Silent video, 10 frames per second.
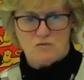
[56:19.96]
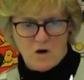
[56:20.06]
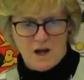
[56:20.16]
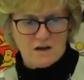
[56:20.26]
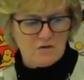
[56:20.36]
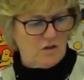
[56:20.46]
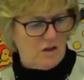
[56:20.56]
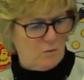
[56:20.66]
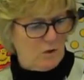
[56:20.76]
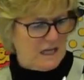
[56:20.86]
right
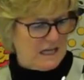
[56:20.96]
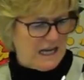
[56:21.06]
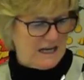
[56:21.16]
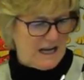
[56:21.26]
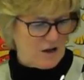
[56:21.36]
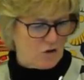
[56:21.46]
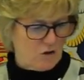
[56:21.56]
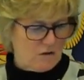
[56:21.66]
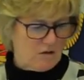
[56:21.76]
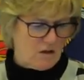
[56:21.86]
so that we can get
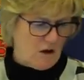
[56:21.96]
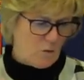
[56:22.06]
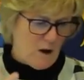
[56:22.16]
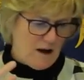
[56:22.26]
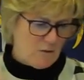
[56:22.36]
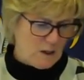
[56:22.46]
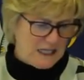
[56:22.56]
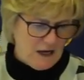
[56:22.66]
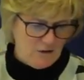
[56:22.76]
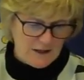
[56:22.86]
action. So where are we
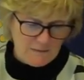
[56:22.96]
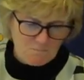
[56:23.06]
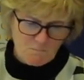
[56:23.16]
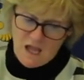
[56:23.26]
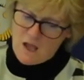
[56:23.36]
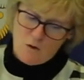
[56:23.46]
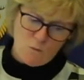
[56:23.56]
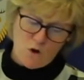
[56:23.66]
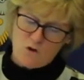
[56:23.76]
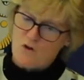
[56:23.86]
going?
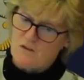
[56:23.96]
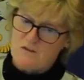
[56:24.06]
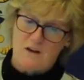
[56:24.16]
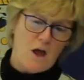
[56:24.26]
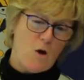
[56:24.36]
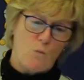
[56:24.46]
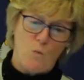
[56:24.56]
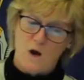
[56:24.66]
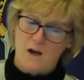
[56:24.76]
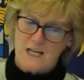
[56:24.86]
We're just
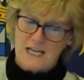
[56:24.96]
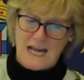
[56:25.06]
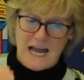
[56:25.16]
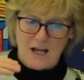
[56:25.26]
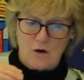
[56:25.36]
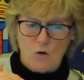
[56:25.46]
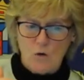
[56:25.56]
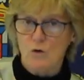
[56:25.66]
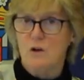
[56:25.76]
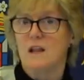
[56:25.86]
working at
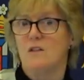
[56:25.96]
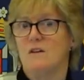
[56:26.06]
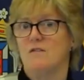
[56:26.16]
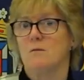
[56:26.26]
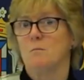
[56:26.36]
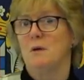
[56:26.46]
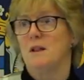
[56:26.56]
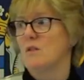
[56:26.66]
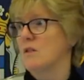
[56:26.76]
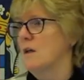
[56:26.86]
all these different
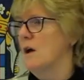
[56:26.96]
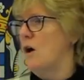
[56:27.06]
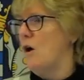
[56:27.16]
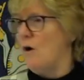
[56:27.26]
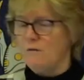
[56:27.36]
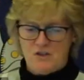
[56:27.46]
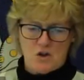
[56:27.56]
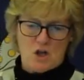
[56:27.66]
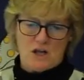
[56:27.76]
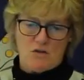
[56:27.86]
bits of the
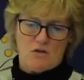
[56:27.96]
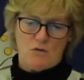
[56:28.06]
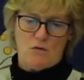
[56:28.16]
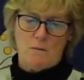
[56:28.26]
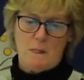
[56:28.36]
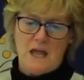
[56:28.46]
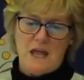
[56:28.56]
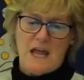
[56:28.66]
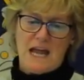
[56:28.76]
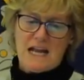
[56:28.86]
jigsaw,
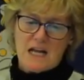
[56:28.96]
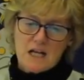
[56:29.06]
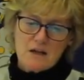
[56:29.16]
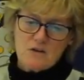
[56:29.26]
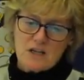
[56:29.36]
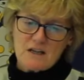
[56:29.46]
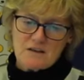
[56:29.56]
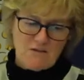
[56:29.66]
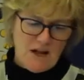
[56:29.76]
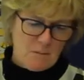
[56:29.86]
including
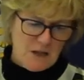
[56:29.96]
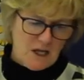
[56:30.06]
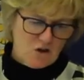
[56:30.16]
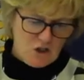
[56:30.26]
developing a